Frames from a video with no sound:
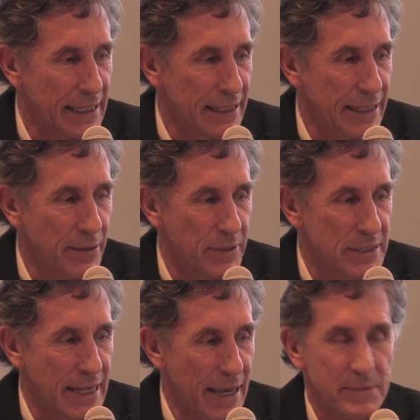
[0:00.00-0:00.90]
There
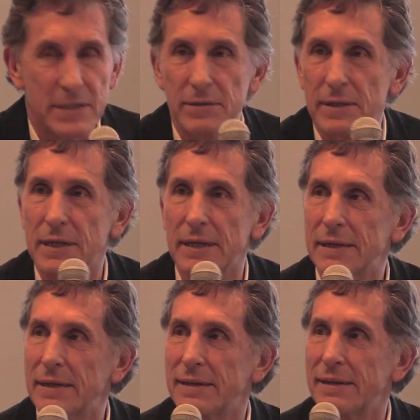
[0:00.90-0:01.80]
was
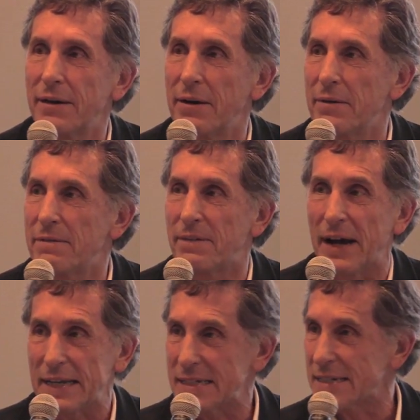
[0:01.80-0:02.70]
absolutely no
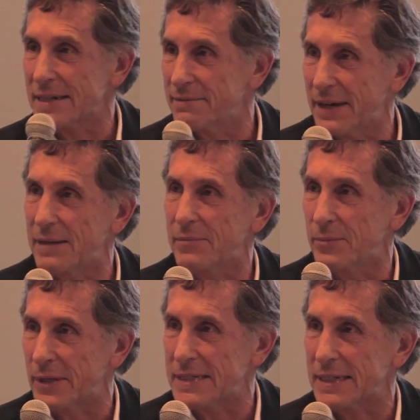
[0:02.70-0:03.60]
financing available
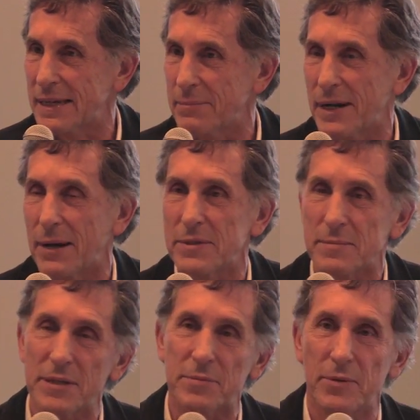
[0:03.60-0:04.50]
once again, but I was
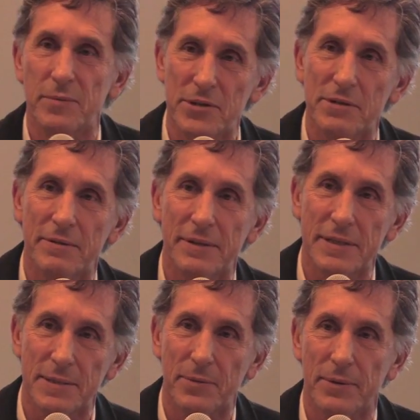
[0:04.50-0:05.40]
much more mature at
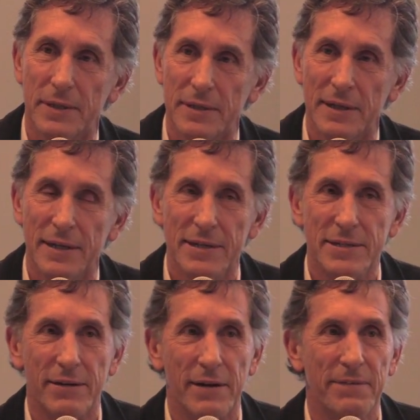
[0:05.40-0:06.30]
this point.
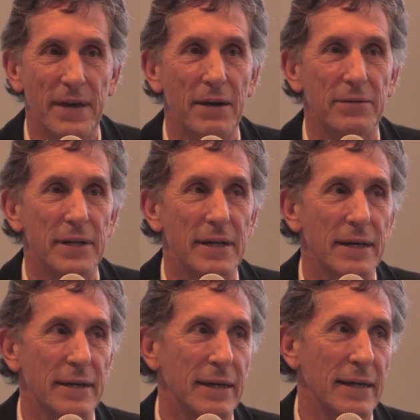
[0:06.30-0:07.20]
So I found
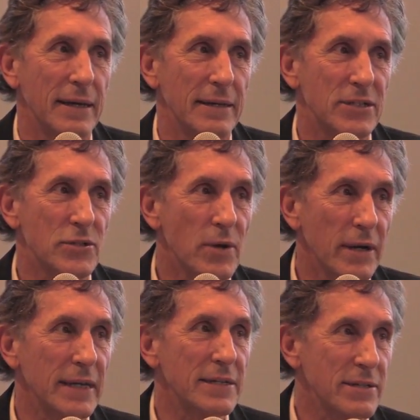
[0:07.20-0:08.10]
a
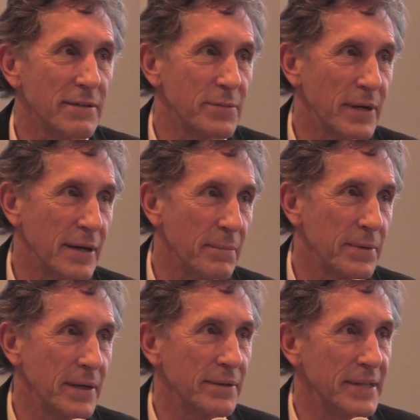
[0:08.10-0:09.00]
struggling software
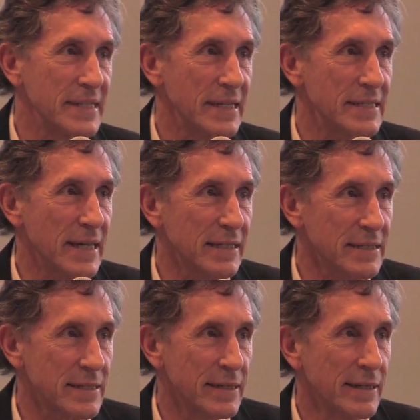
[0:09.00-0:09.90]
company on the TSX.